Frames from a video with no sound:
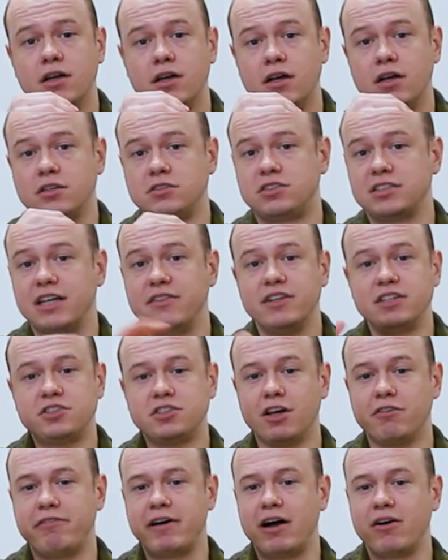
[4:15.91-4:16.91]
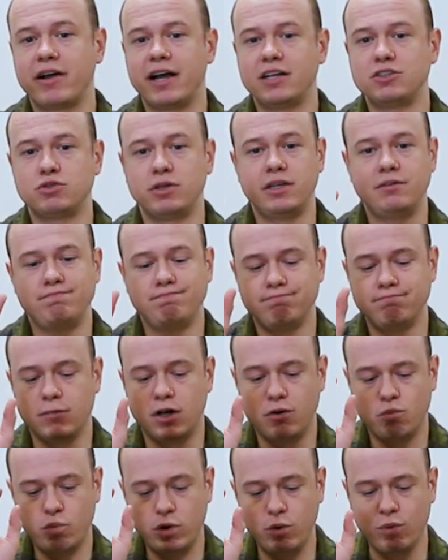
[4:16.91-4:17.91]
Uh, send this stuff out, guys. It,
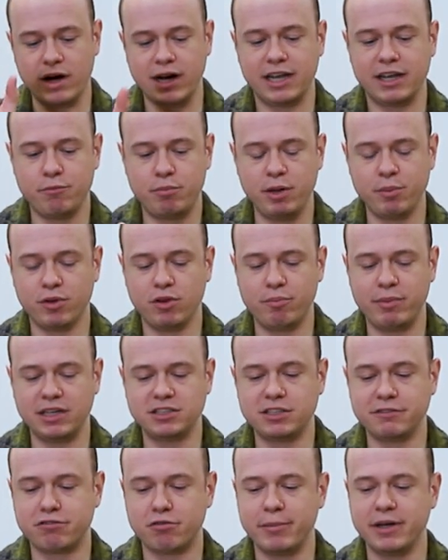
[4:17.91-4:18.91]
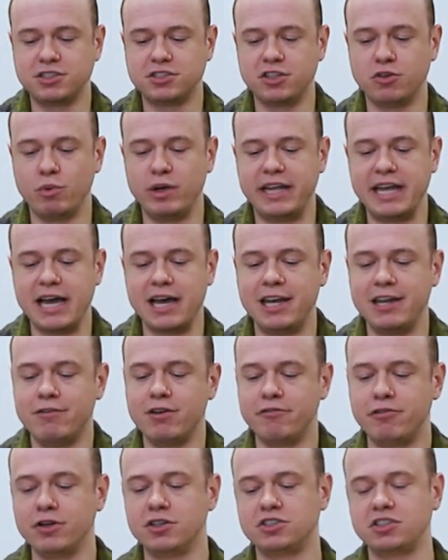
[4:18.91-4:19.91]
we want to give people the best information that we can.
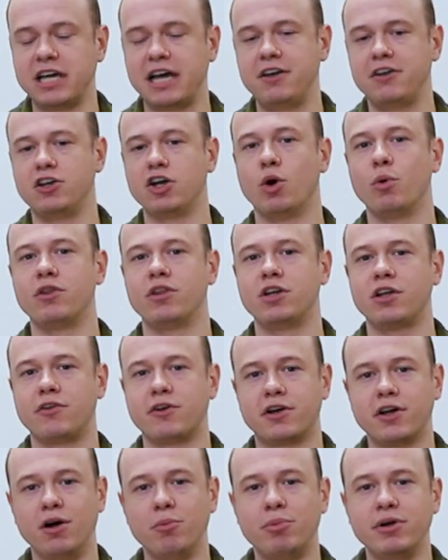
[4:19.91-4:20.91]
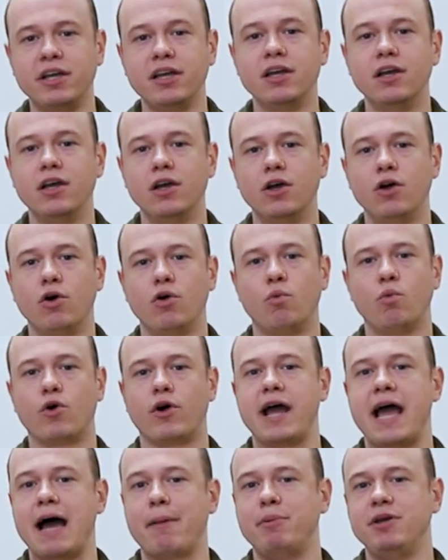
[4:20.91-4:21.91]
Even if you decide to go with another company,
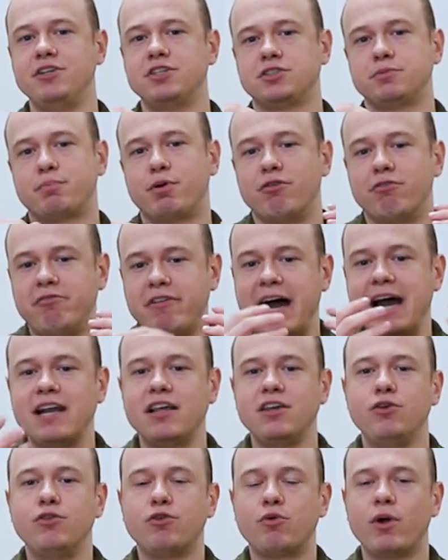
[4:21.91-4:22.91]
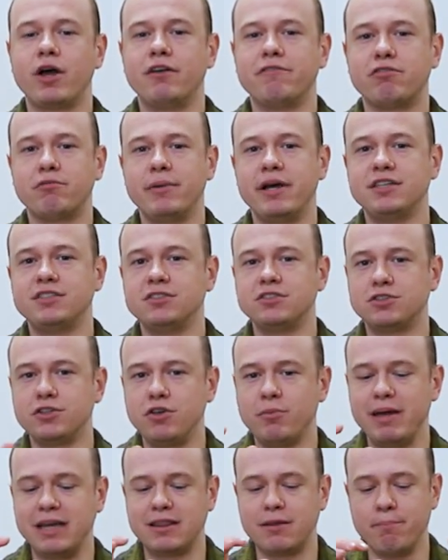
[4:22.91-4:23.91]
we're happy just providing you the right information so
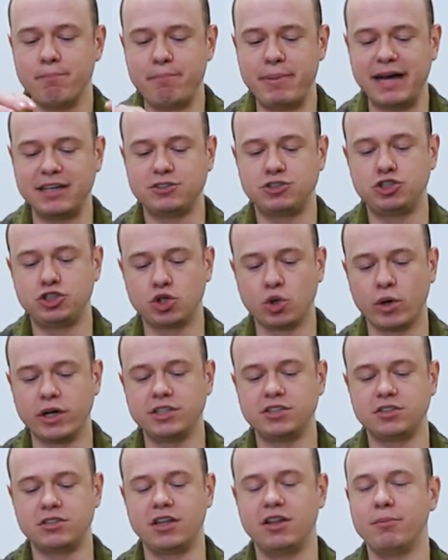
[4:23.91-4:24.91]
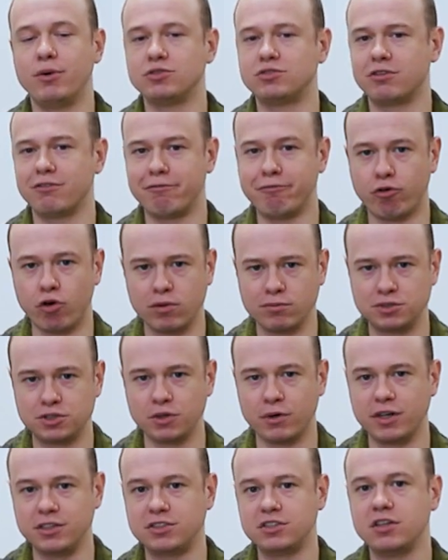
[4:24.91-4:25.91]
you make the best choice and the most informed
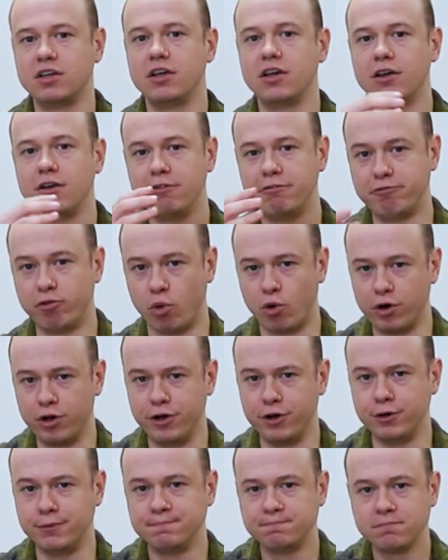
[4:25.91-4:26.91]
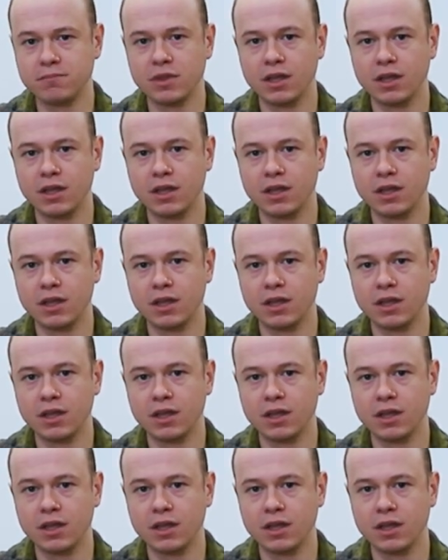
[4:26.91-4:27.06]
choice for you.